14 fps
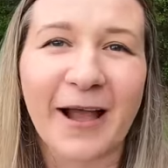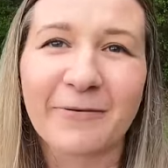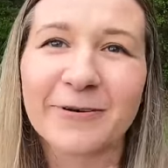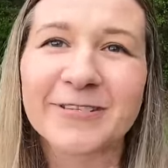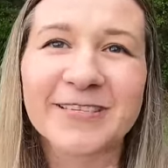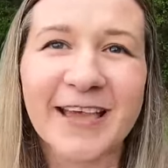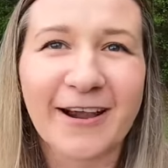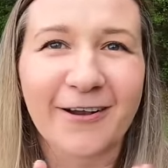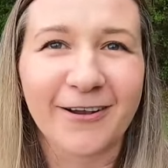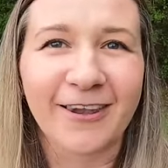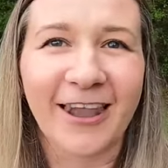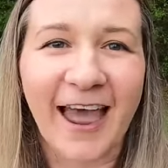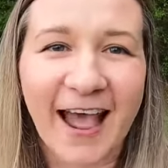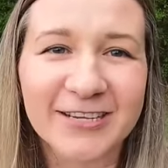I will say, our
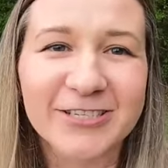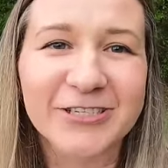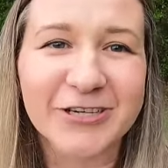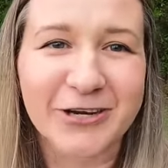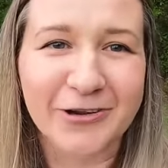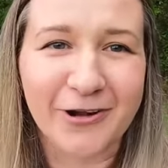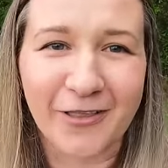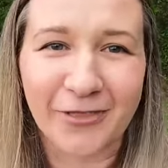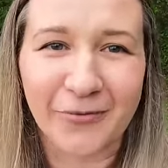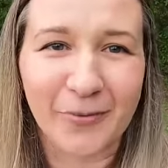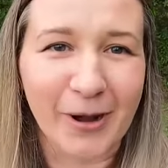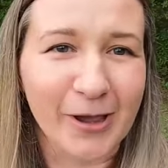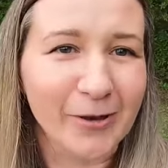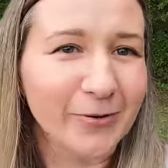last year on the
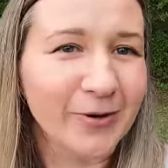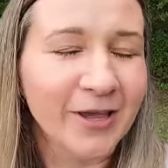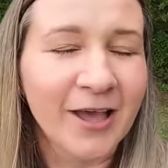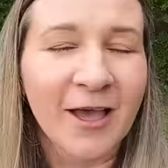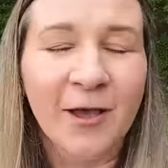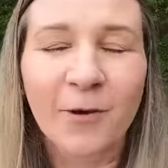road,